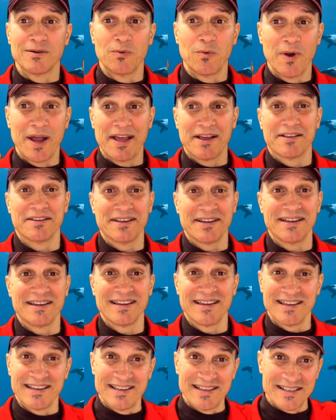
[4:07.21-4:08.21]
whaling
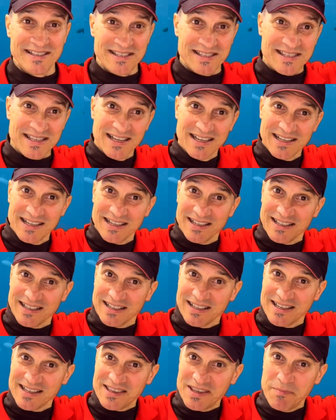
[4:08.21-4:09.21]
is
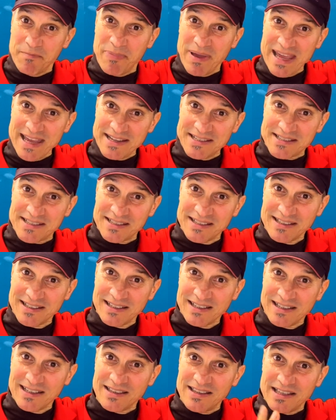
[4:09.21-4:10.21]
the bait
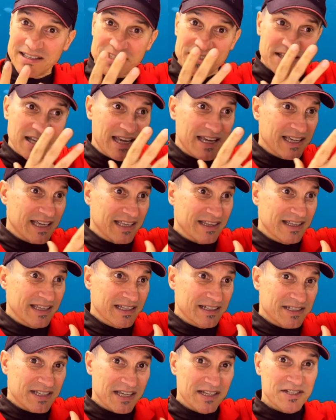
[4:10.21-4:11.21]
that's taking the
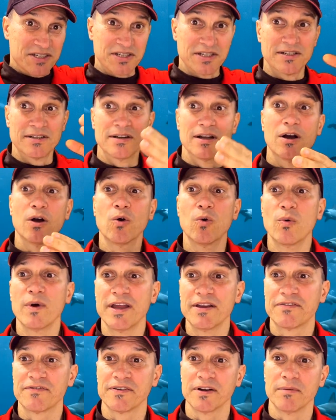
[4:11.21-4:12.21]
attention
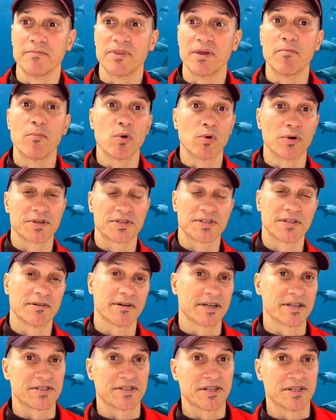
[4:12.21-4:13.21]
away from the more
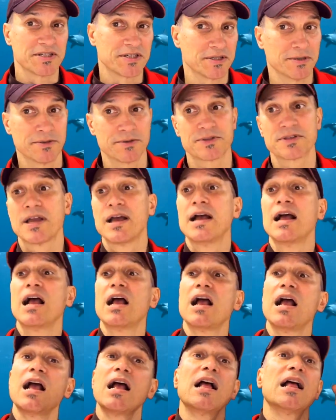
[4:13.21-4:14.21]
serious issues.
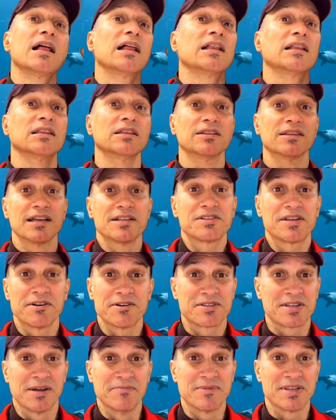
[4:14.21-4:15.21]
Let's hear
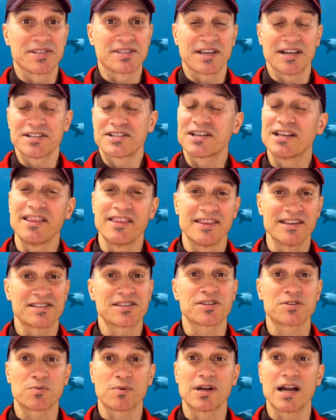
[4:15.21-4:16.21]
some discussion. This
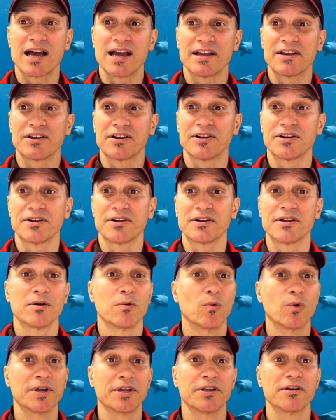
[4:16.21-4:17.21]
is what I heard.
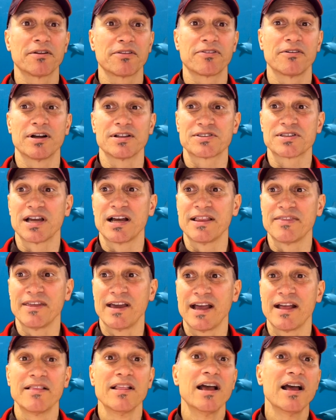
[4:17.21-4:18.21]
What are your thoughts on
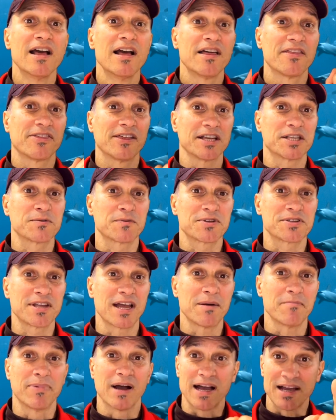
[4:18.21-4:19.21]
that? Thanks for
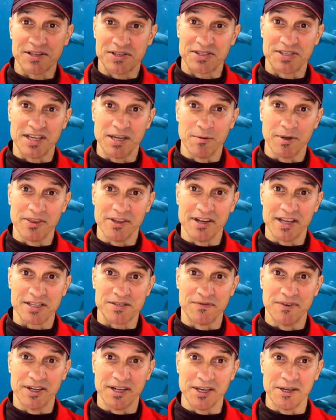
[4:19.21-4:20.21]
stopping by. See you on the next
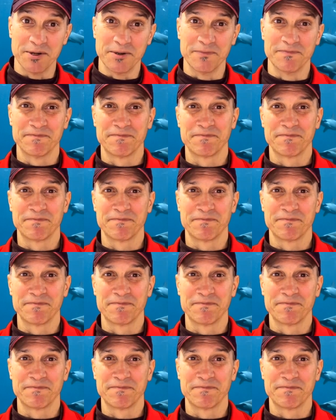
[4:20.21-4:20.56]
video.